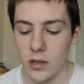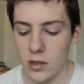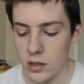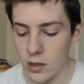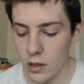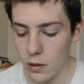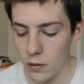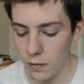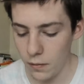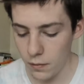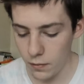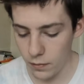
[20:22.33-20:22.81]

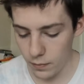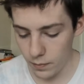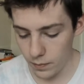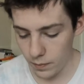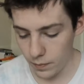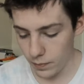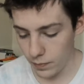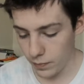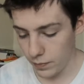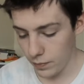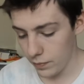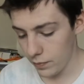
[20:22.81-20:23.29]
itself.
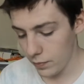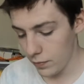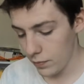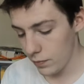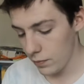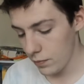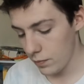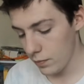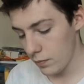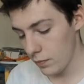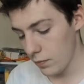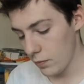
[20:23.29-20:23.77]

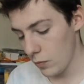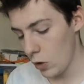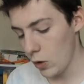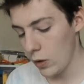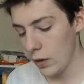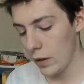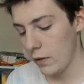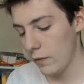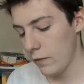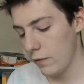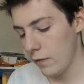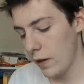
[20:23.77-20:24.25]

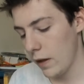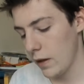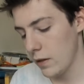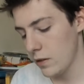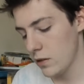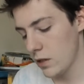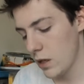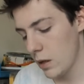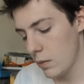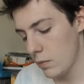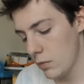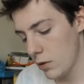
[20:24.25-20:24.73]
Or like
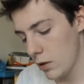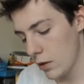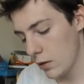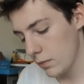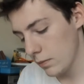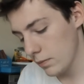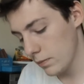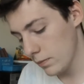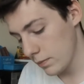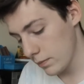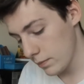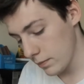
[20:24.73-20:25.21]
fan type
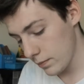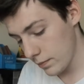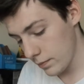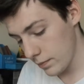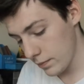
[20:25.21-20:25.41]
thing.